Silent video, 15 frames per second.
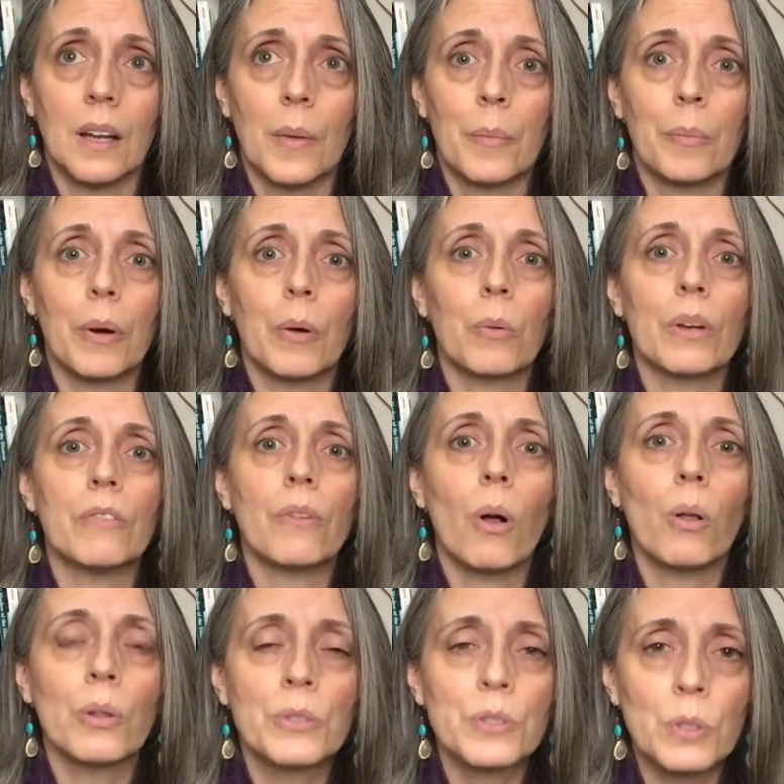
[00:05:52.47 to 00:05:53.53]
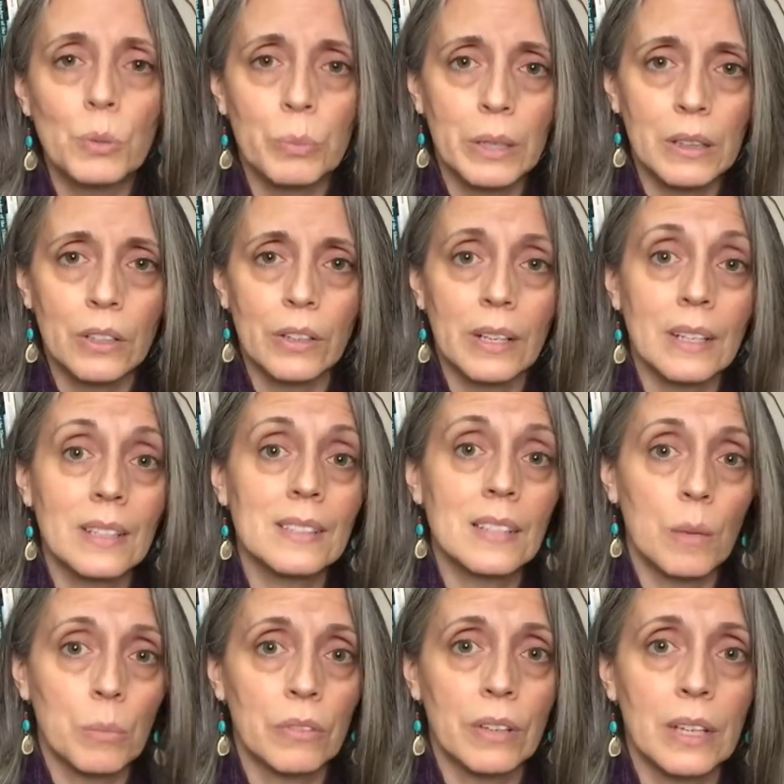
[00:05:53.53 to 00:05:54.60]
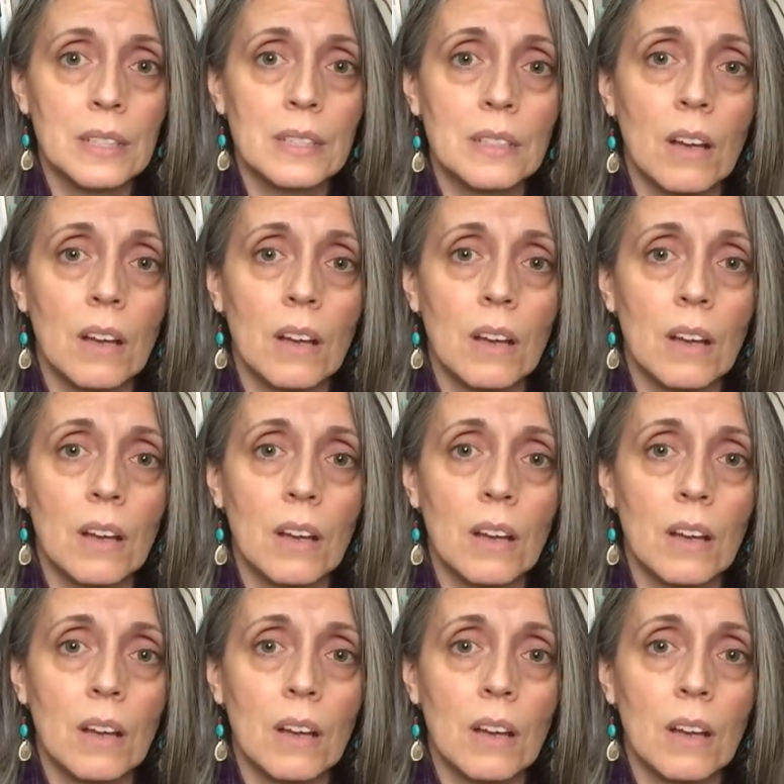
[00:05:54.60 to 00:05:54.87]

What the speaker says: But we've also been learning, some of us,